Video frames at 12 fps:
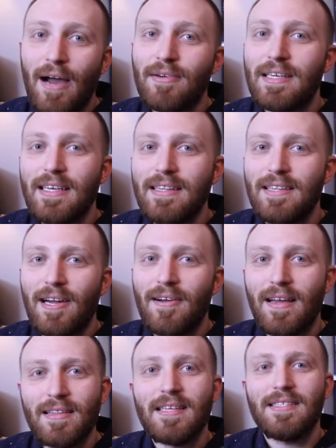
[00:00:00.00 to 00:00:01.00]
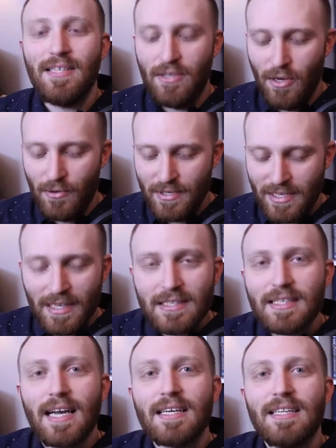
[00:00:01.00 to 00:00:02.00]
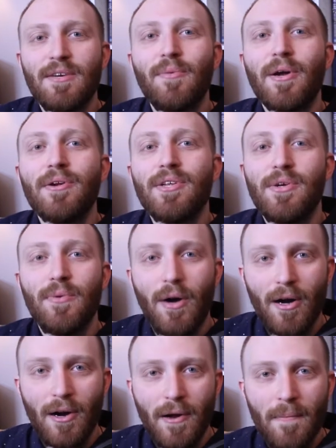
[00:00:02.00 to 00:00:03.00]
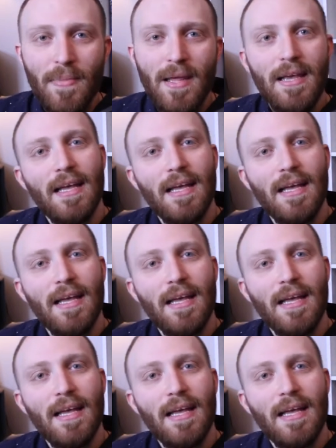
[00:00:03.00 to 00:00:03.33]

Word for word: how to get there unless it knows exactly where you are.